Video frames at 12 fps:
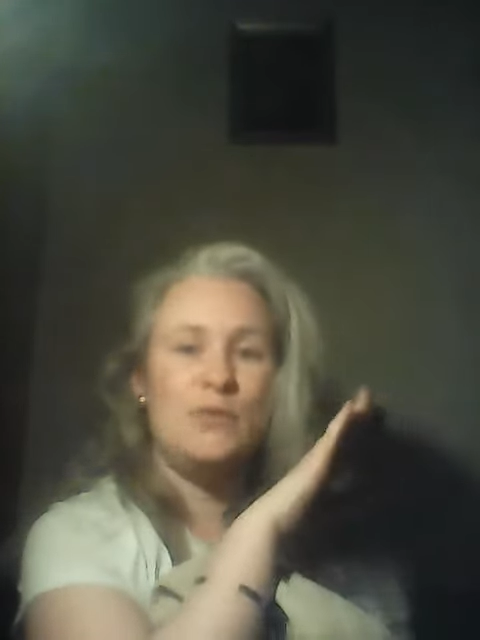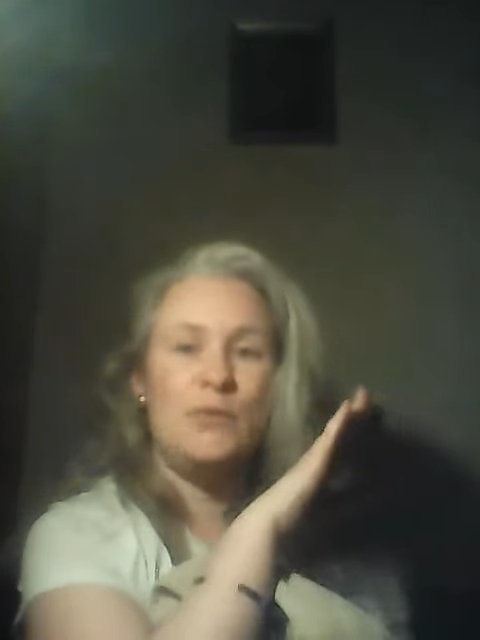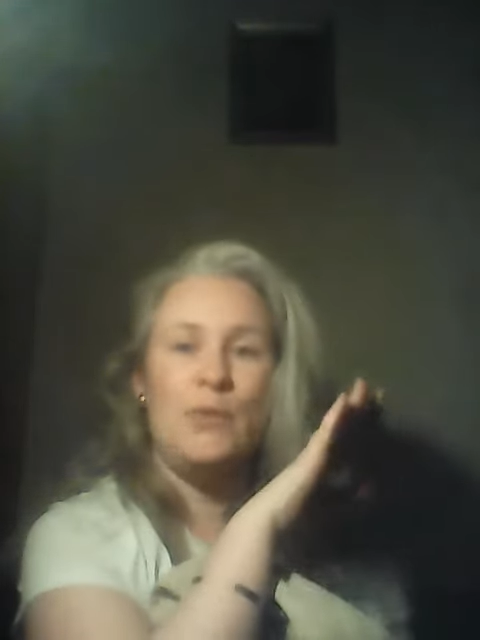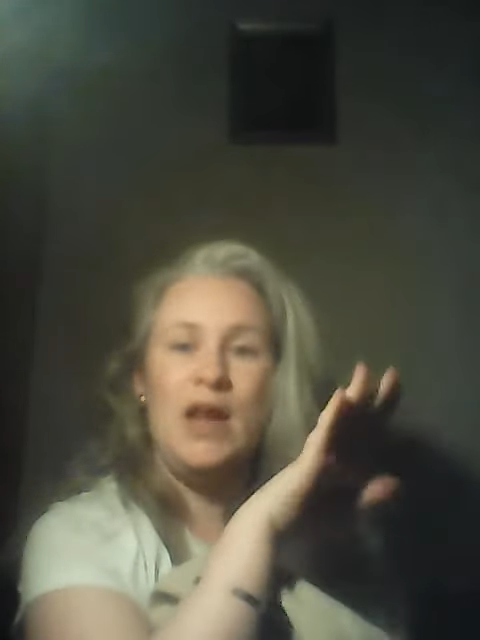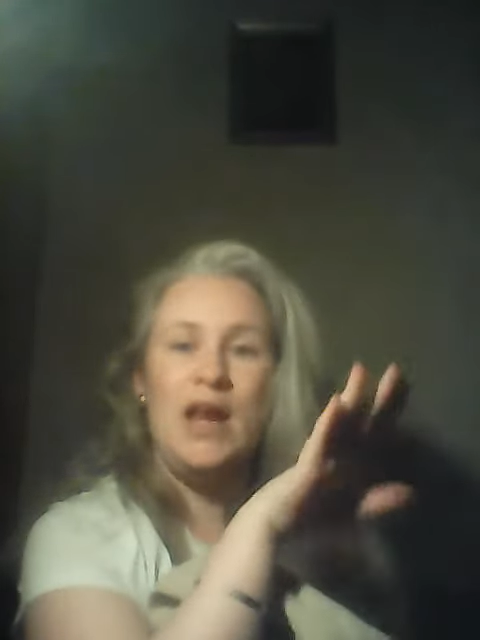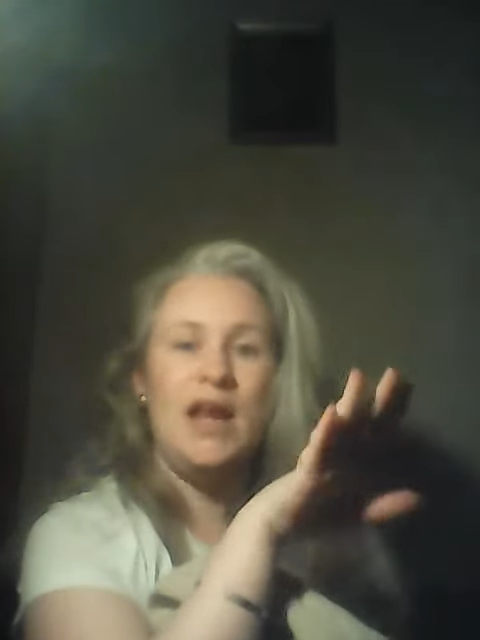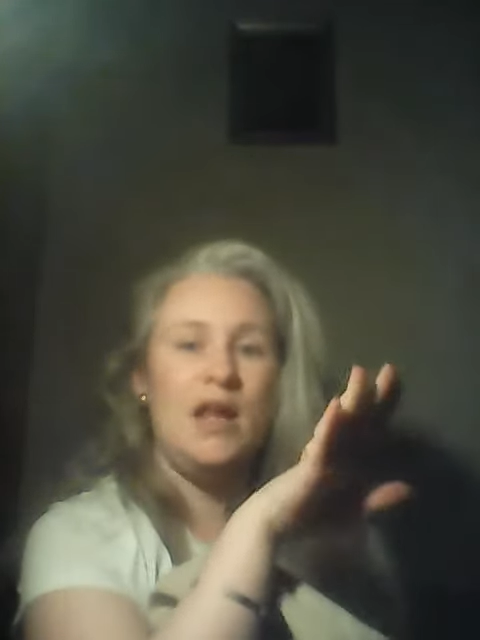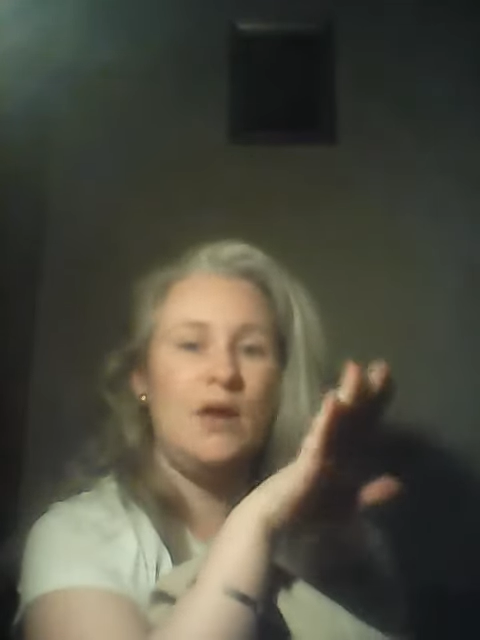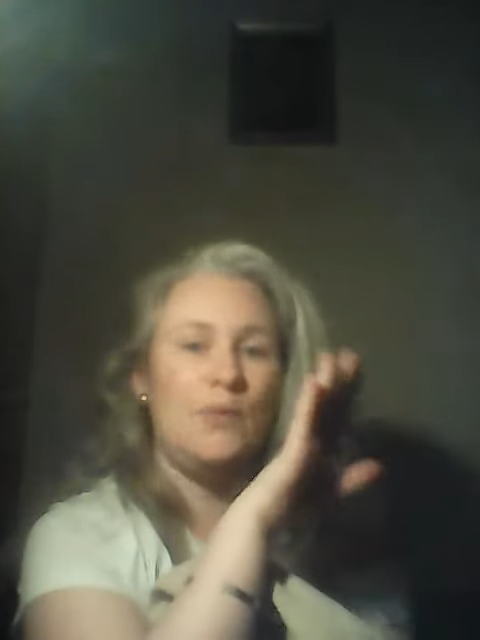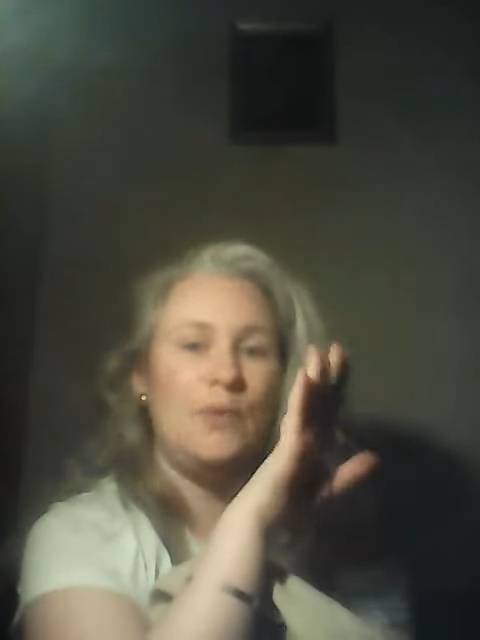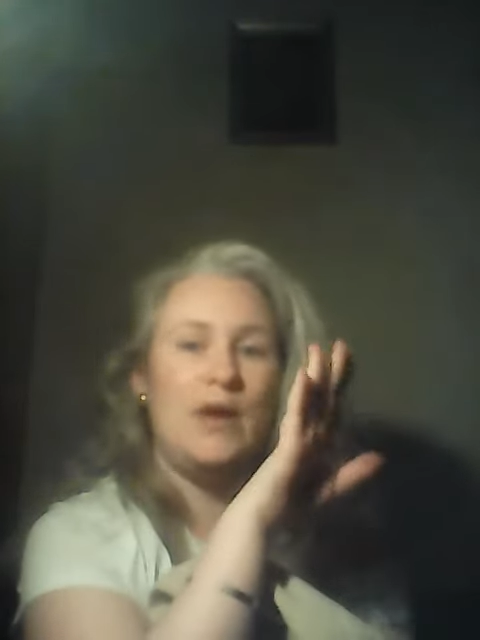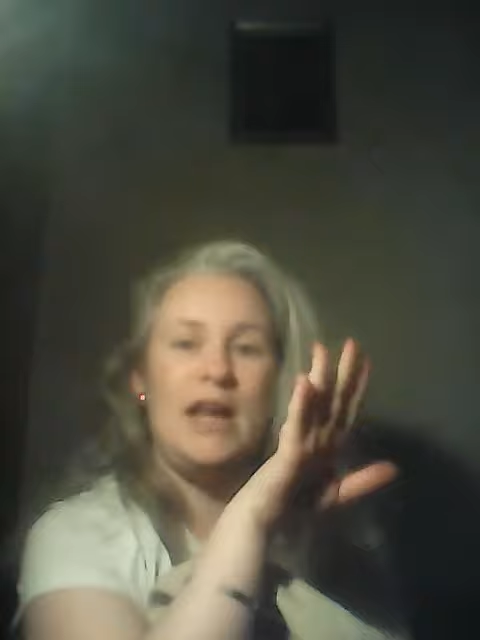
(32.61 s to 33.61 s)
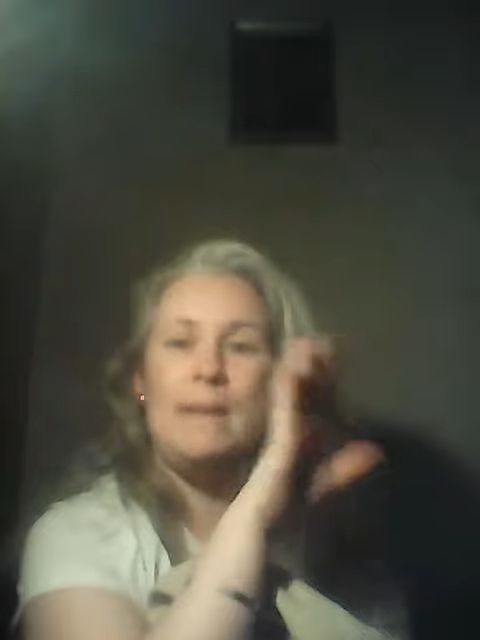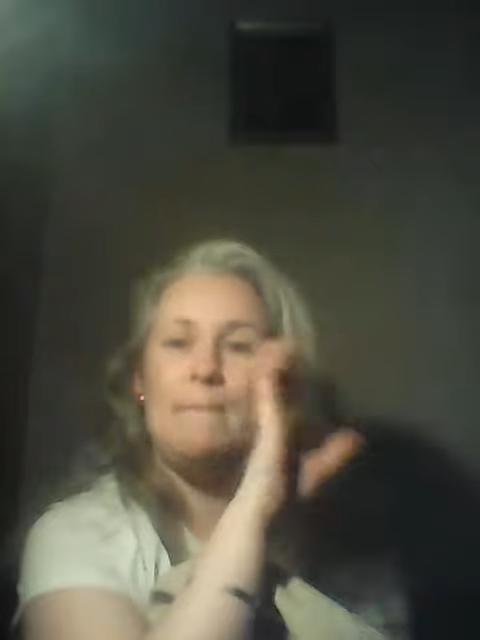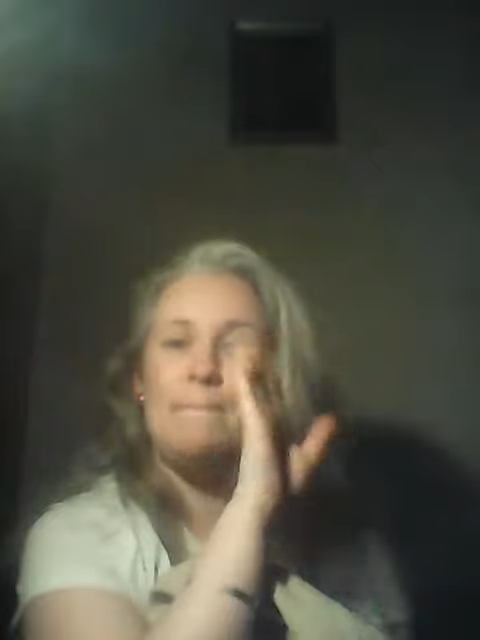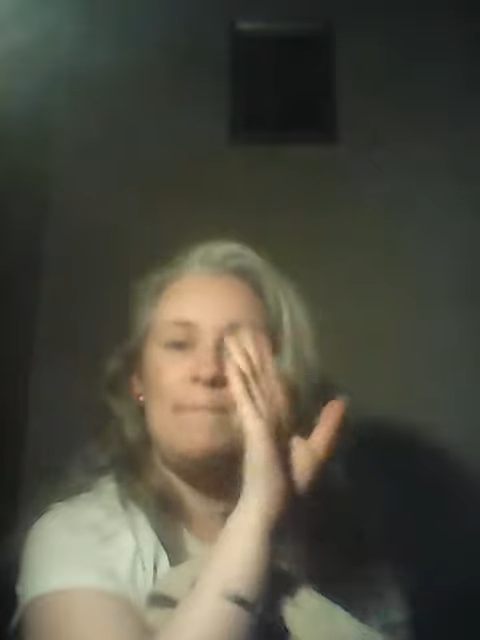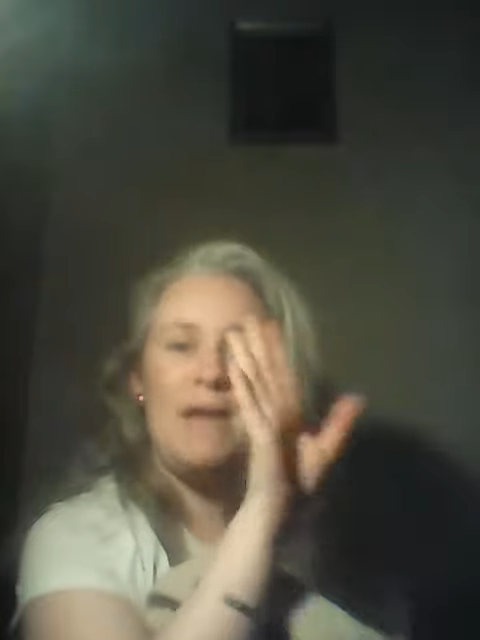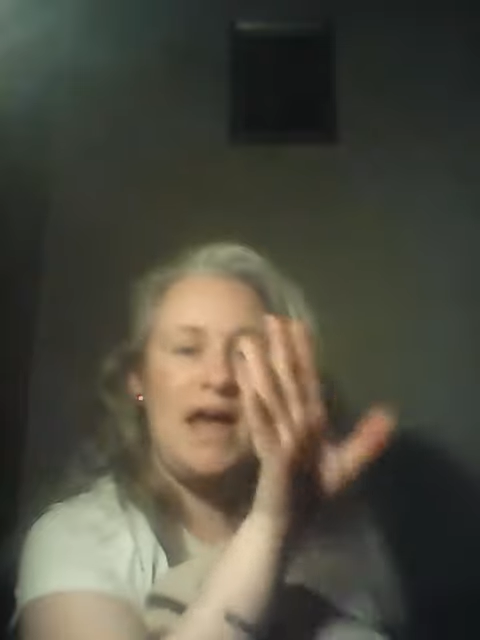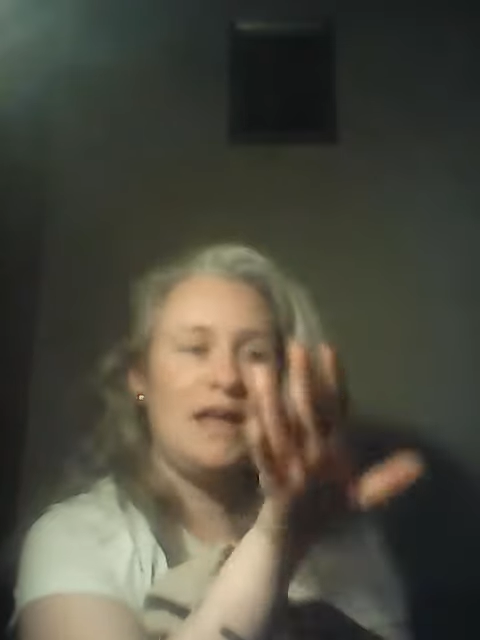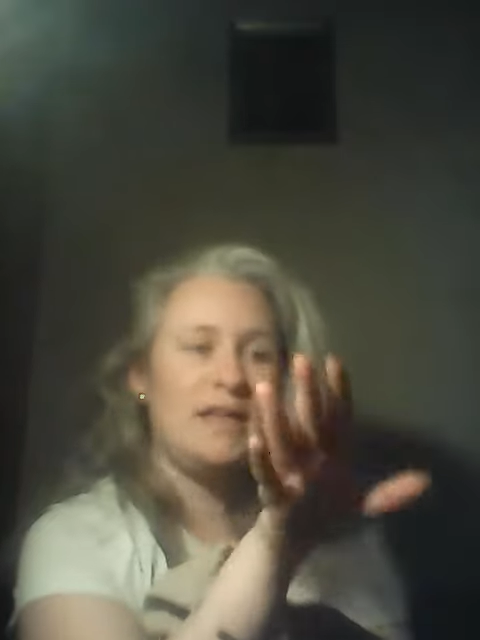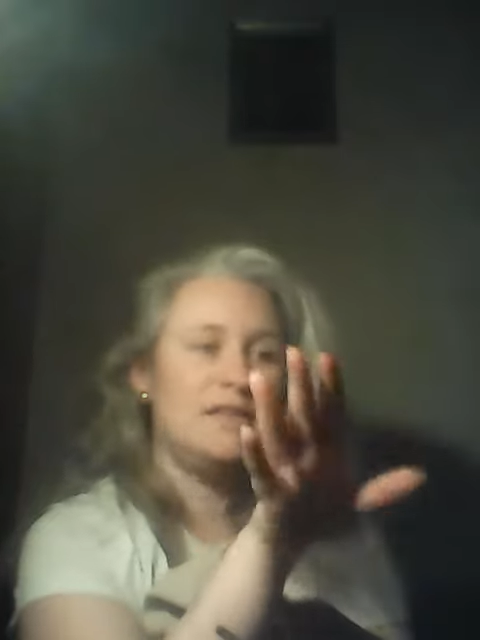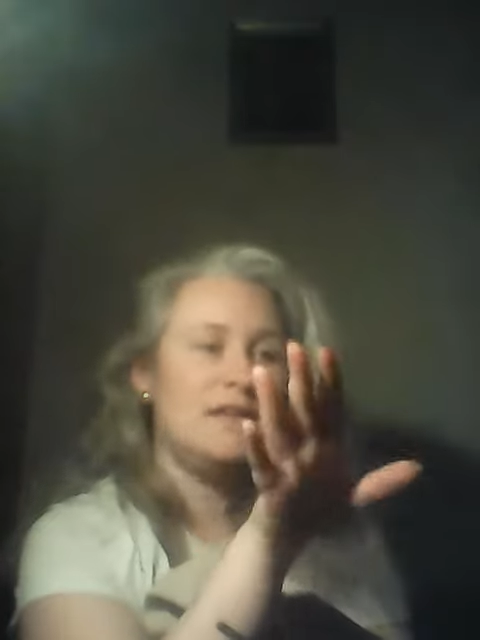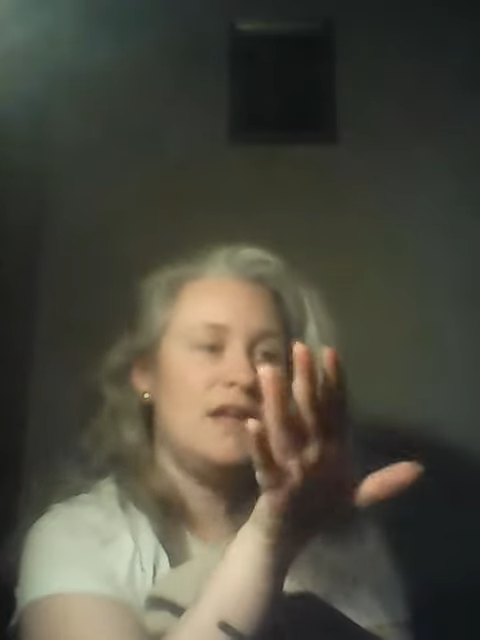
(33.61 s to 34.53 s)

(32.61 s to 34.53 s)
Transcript: really really bad